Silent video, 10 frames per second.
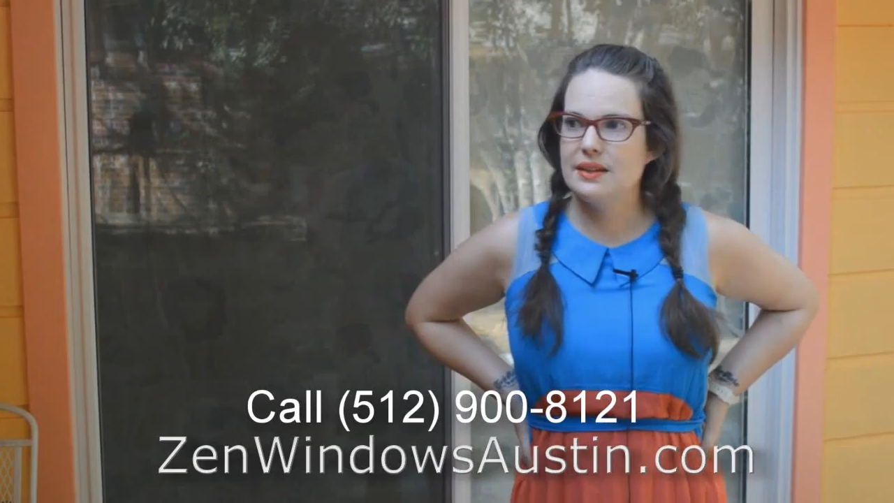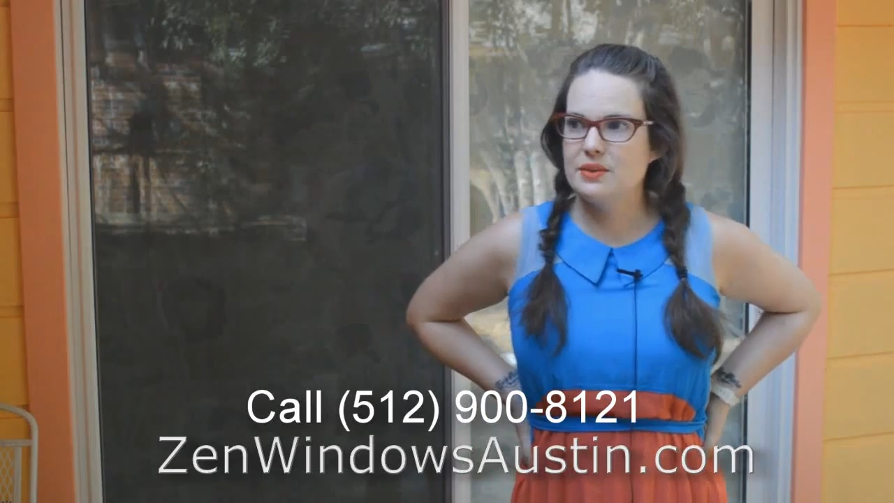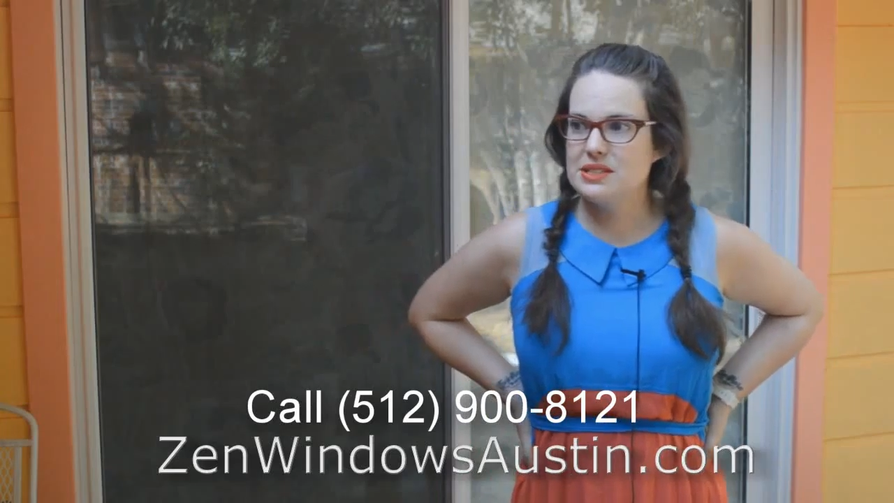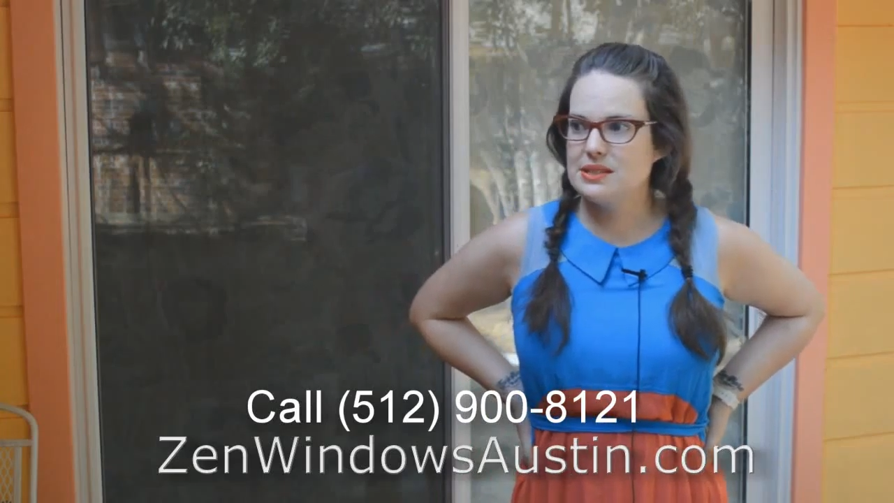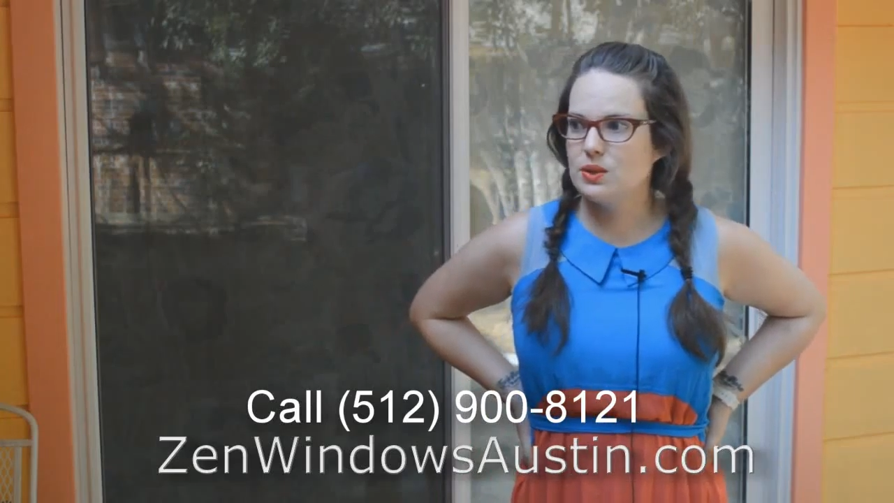it
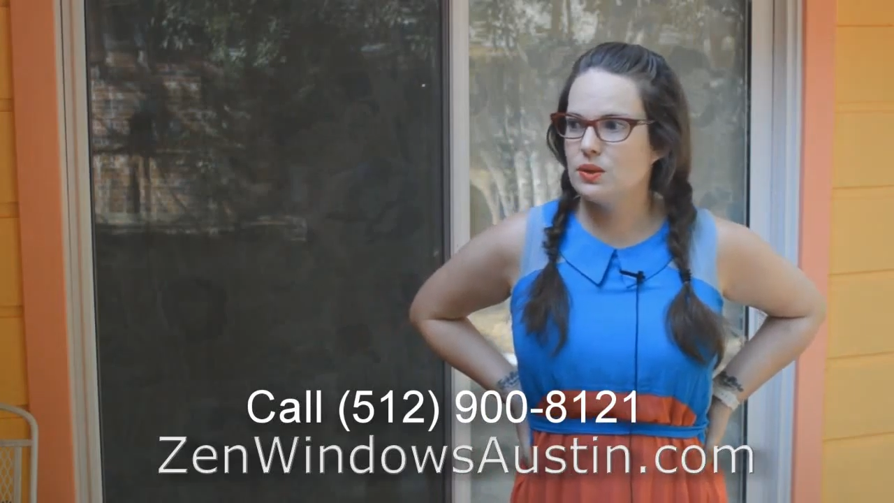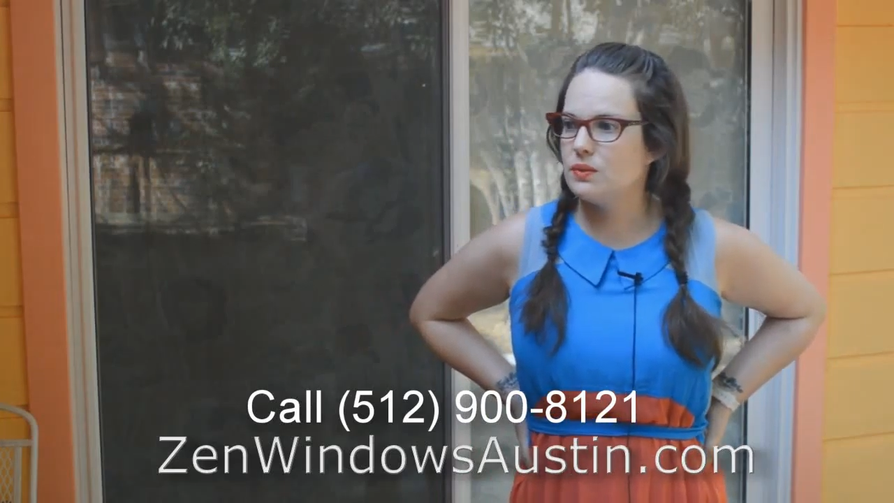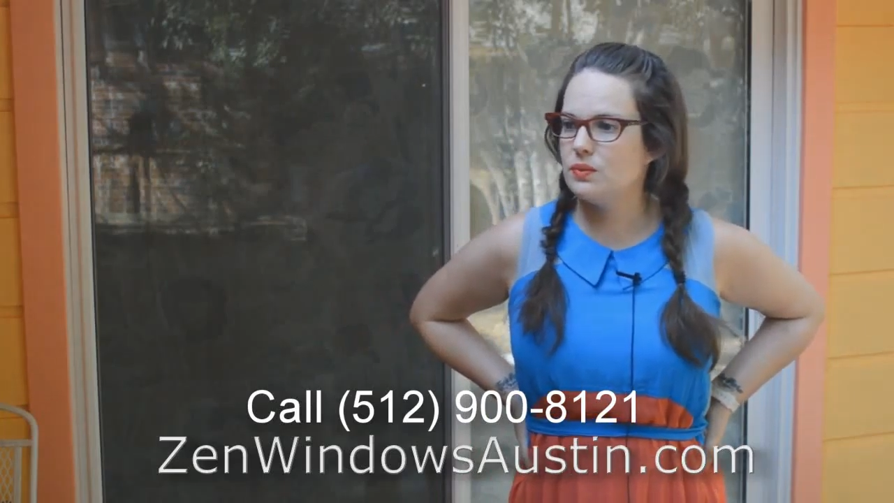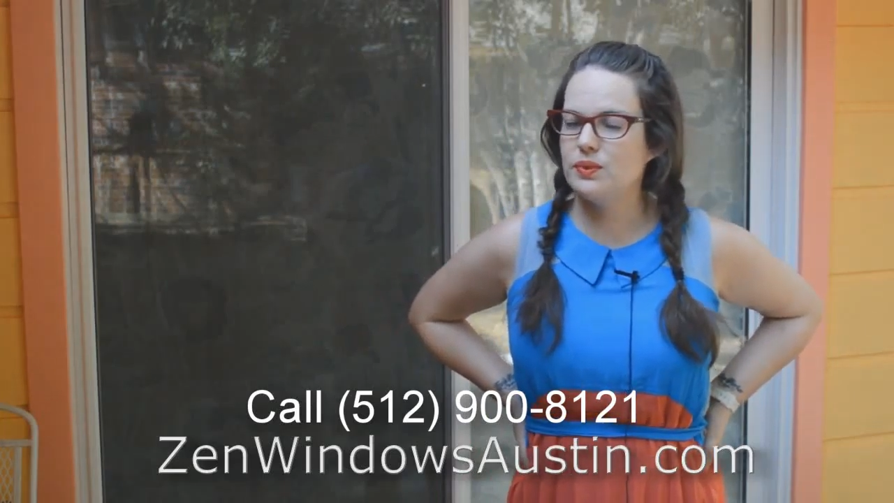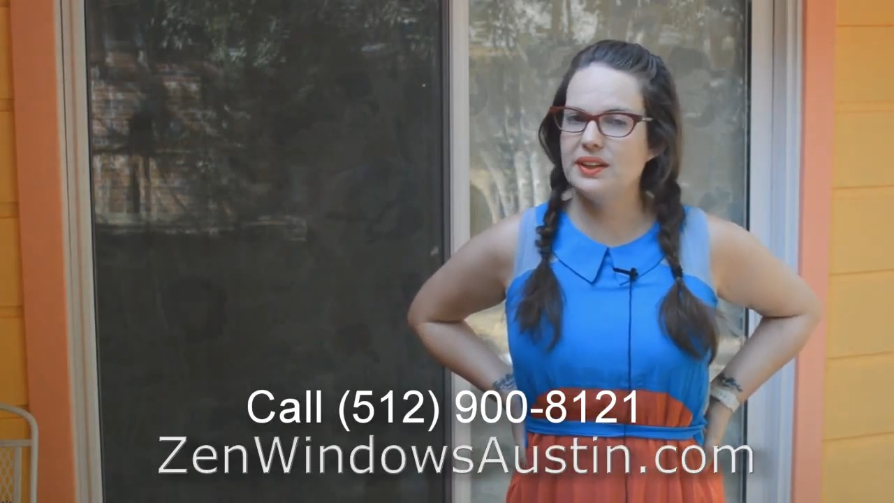was
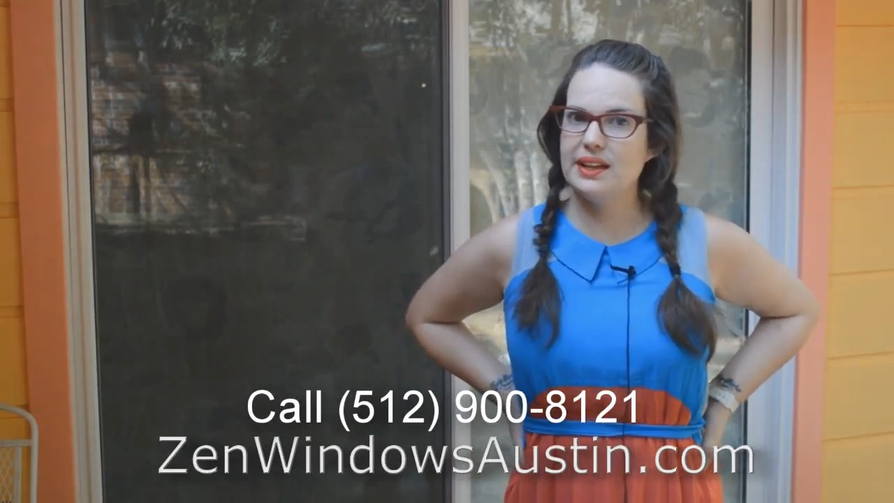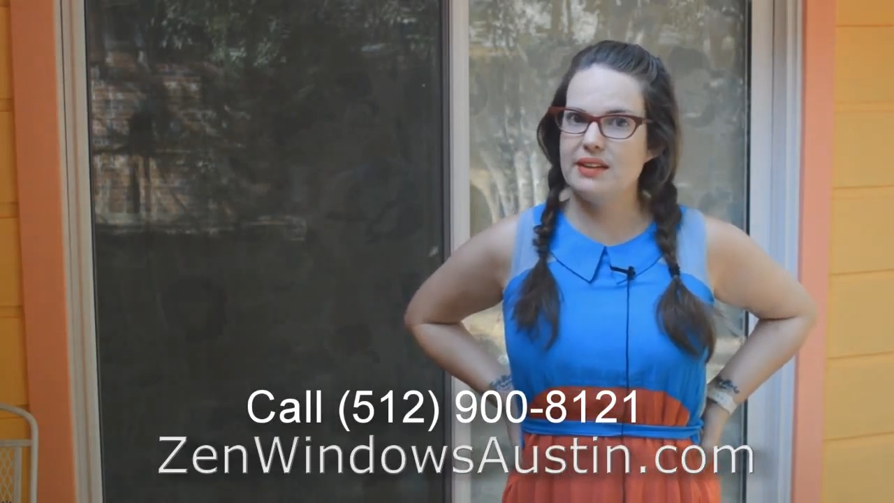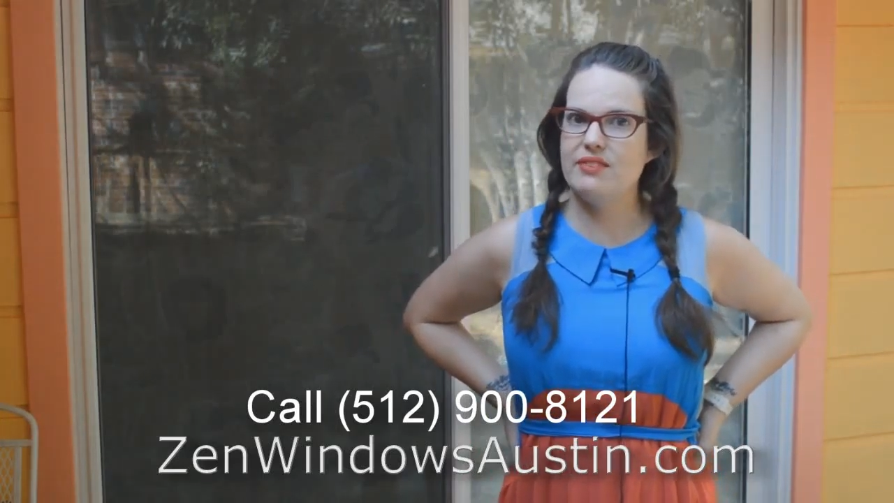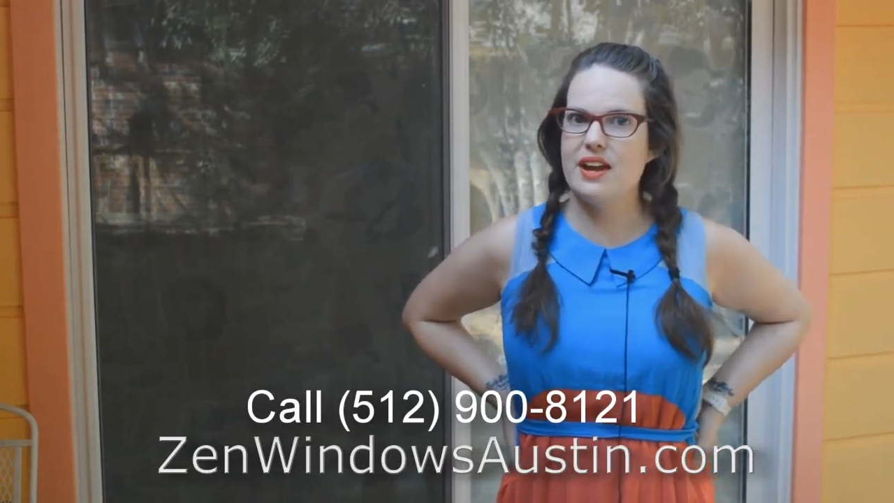really a